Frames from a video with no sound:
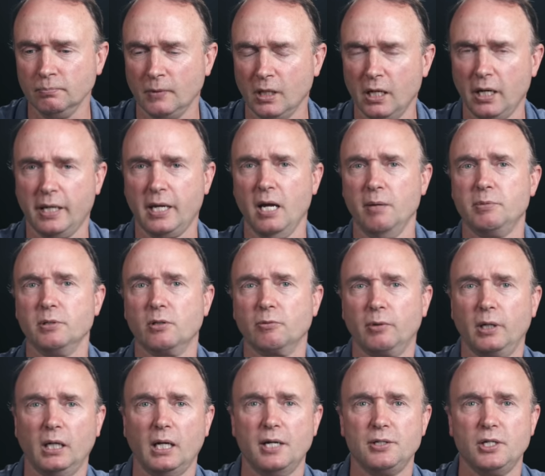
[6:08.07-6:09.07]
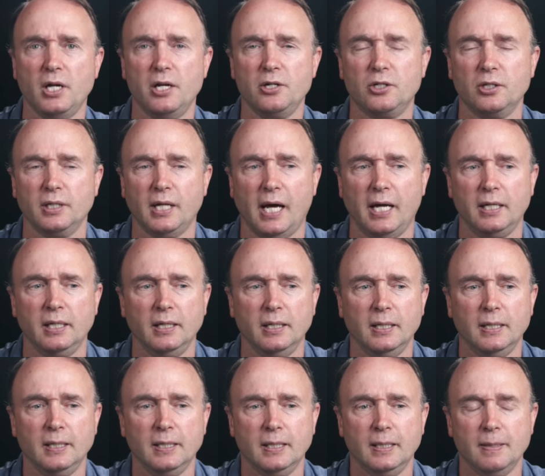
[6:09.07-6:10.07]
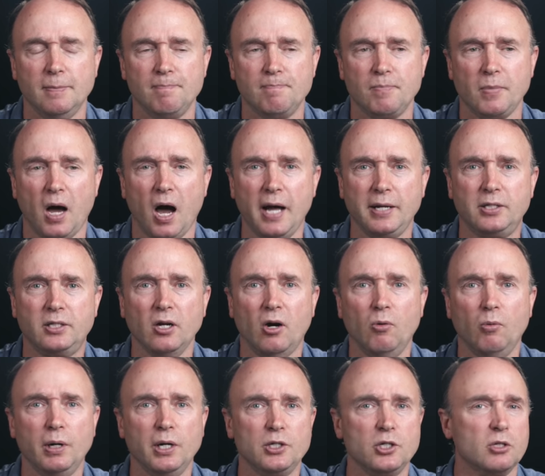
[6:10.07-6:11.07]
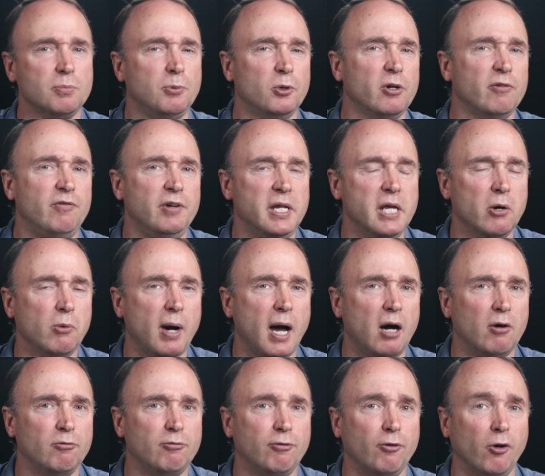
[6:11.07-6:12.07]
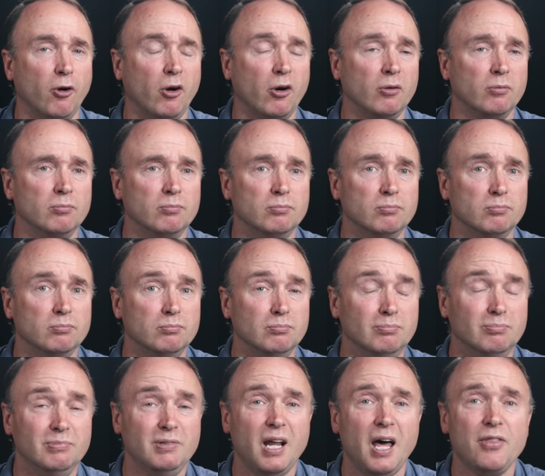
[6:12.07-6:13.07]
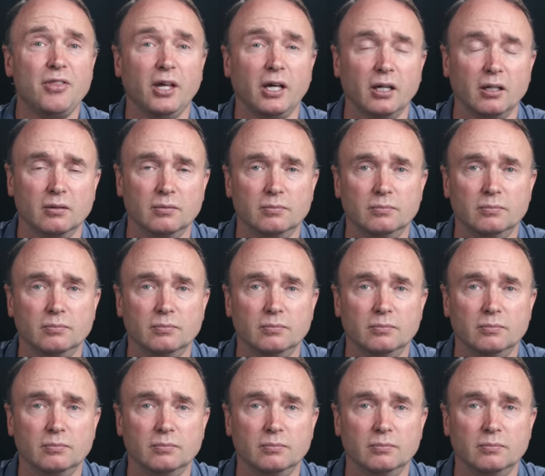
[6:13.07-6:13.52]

And I came to the realization that I don't want to just put a video out for nothing.